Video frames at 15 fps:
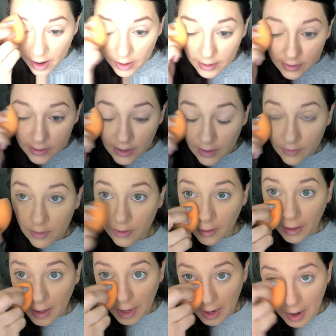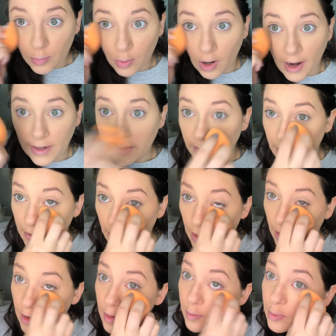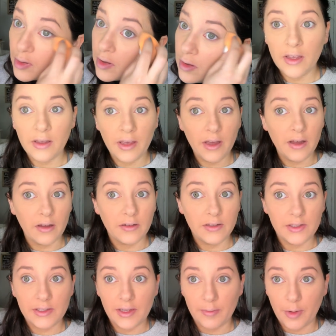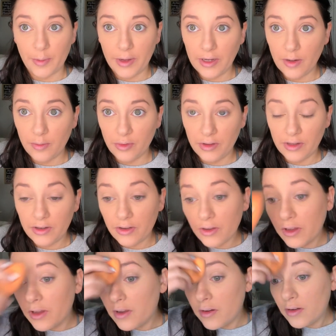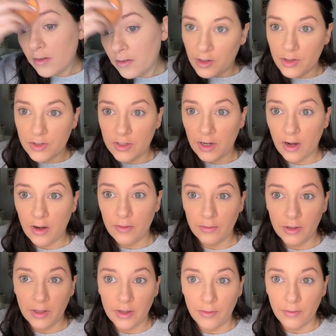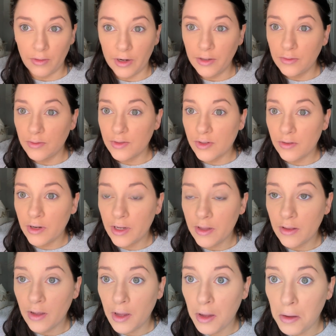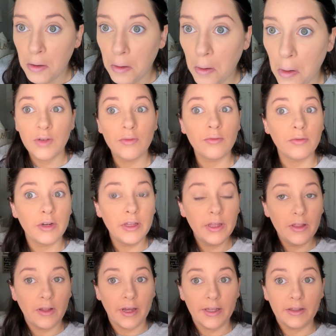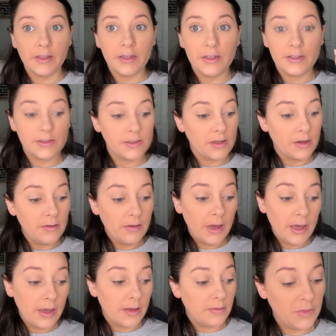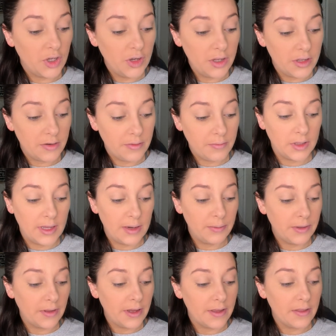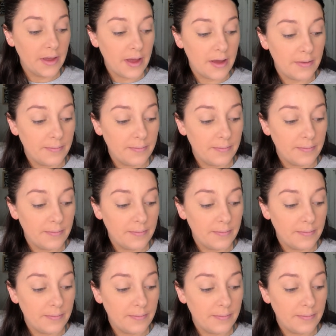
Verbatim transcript: it definitely brightened it up. Yeah, it set my makeup really good. There's not really wrinkles or anything. Really like this. Okay, good. Glad we like that.